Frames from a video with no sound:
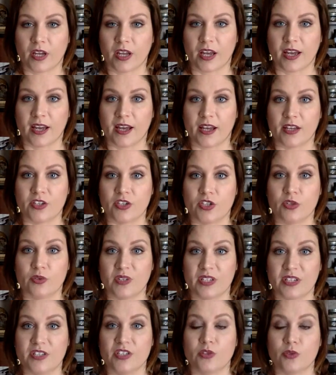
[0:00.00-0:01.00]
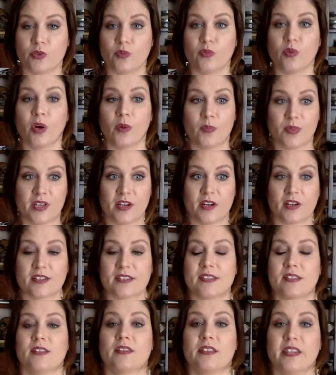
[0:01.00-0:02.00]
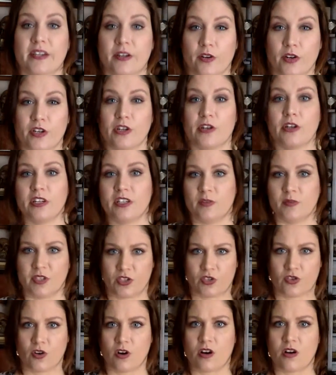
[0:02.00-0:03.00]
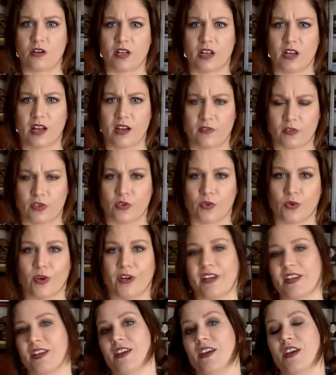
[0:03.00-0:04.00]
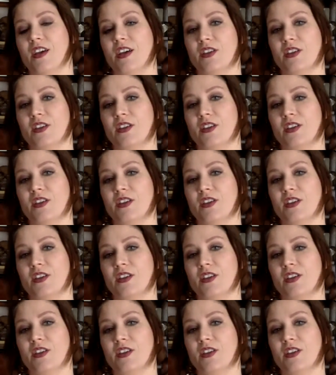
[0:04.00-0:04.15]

and you need to appear as the leader and you need to be strong and have authority.